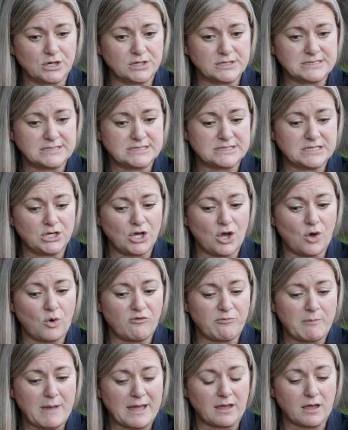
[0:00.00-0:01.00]
and CEO
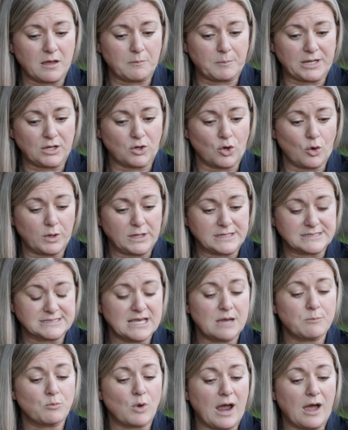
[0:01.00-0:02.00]
of my company, Coady
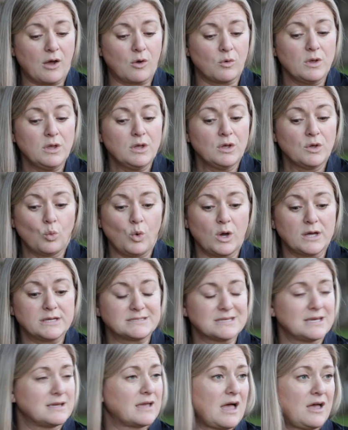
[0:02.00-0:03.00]
Semrau,
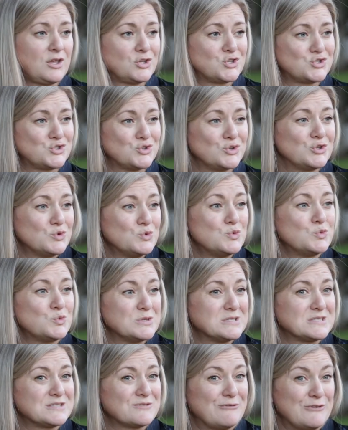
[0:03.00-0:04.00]
was a college student who
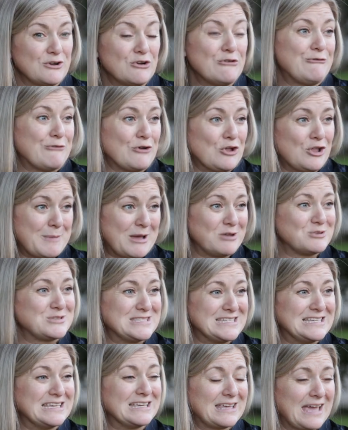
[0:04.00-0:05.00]
was fearful about
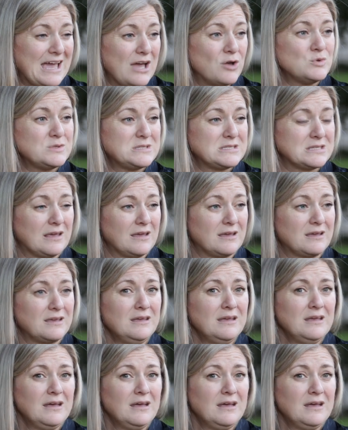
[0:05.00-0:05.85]
seeking counseling